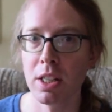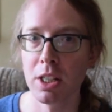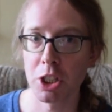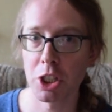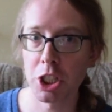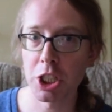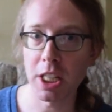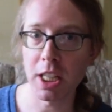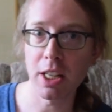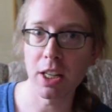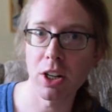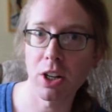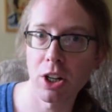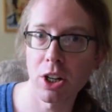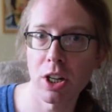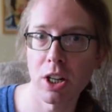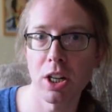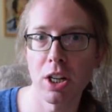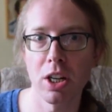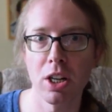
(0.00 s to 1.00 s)
she,
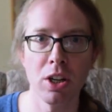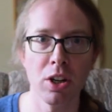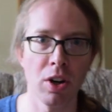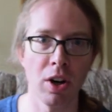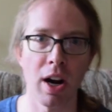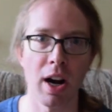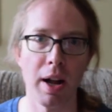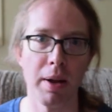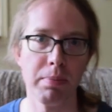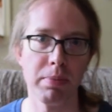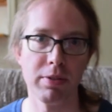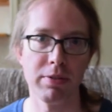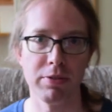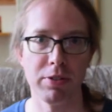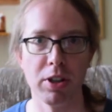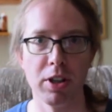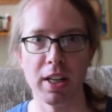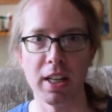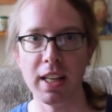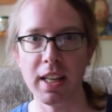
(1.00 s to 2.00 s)
her, or I
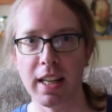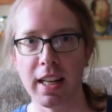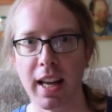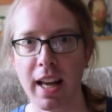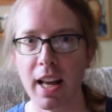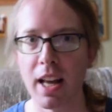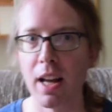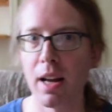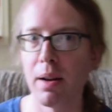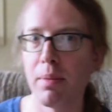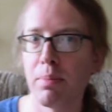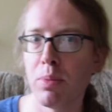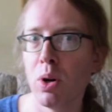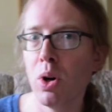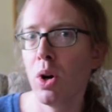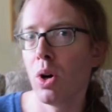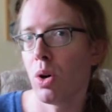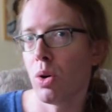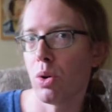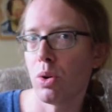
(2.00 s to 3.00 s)
prefer he, him,
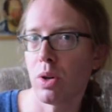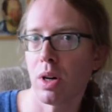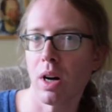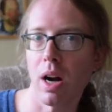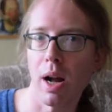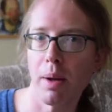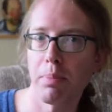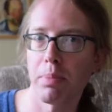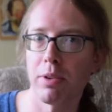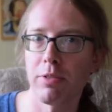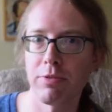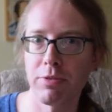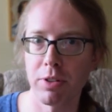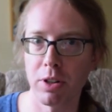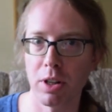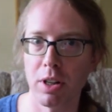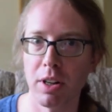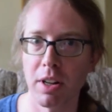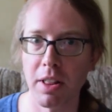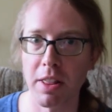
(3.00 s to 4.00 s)
or I
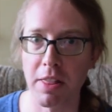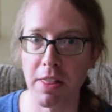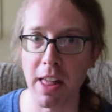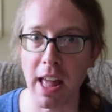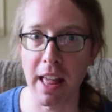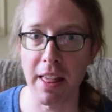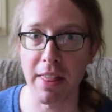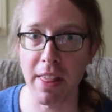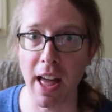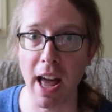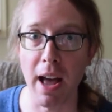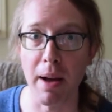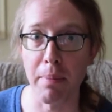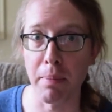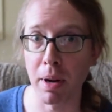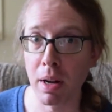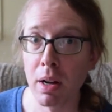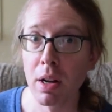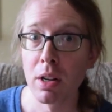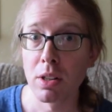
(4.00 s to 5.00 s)
prefer they,
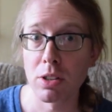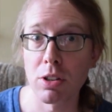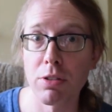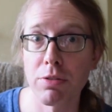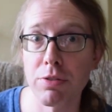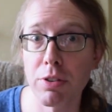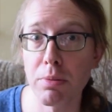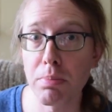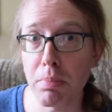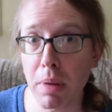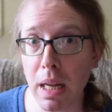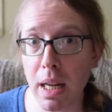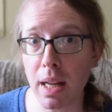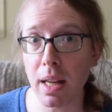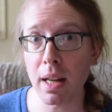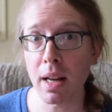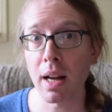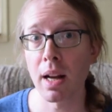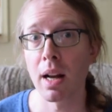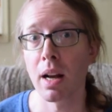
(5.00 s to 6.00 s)
them. So for
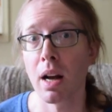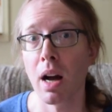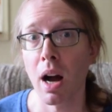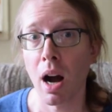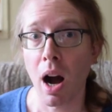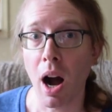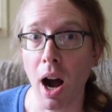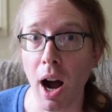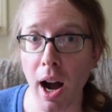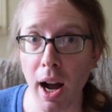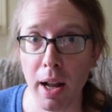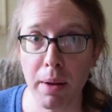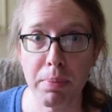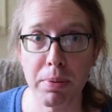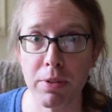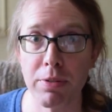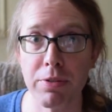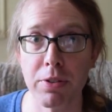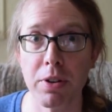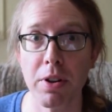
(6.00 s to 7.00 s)
me, I
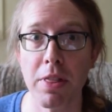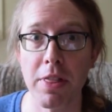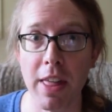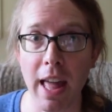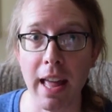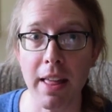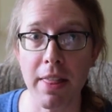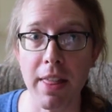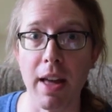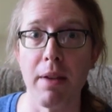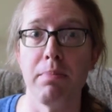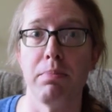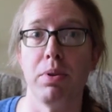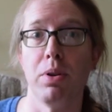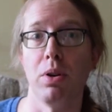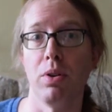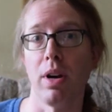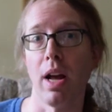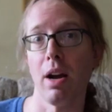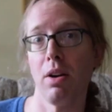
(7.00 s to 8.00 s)
prefer they, them
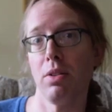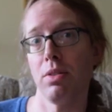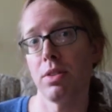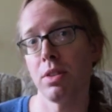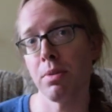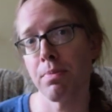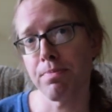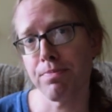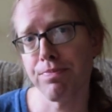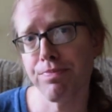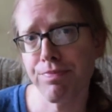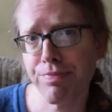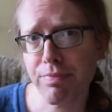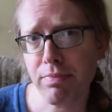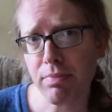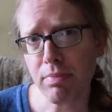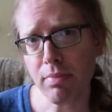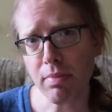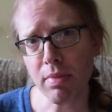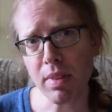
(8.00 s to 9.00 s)
pronouns.
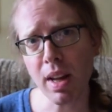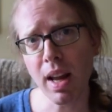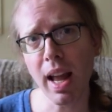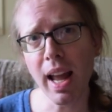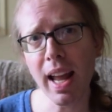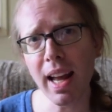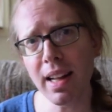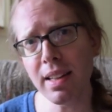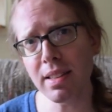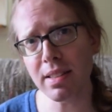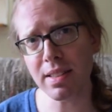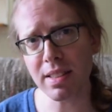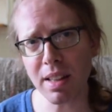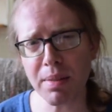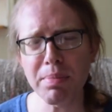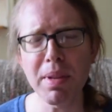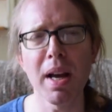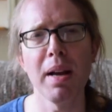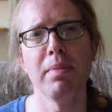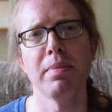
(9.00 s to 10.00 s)
And
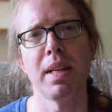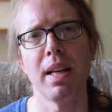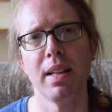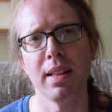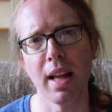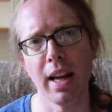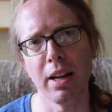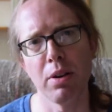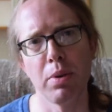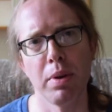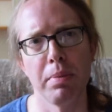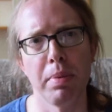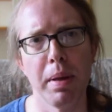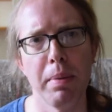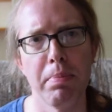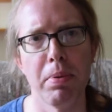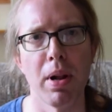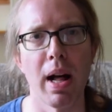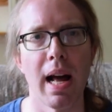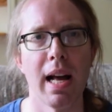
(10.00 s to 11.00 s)
sometimes I like when
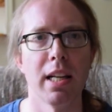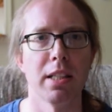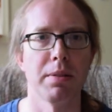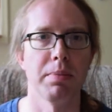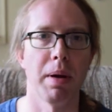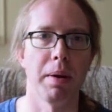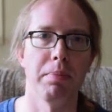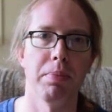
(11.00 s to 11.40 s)
people ask my